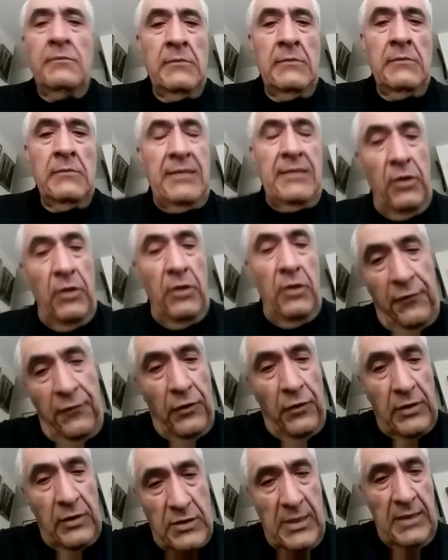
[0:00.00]
I said, "You got
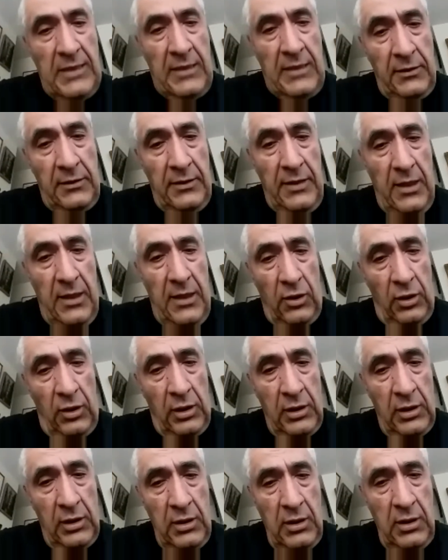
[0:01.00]
4,800 euro,
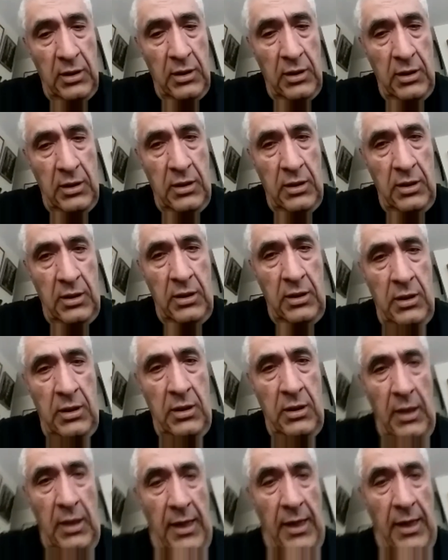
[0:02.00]
mm-hmm.